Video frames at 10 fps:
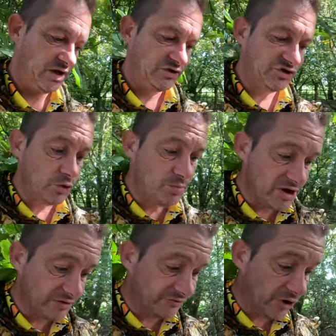
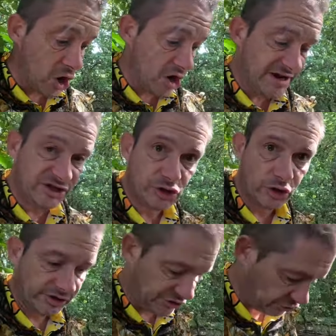2.4 inch
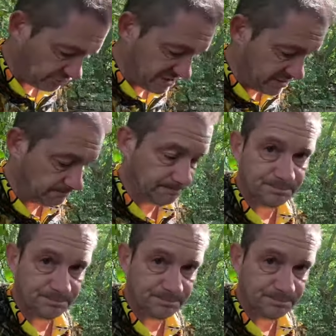color screen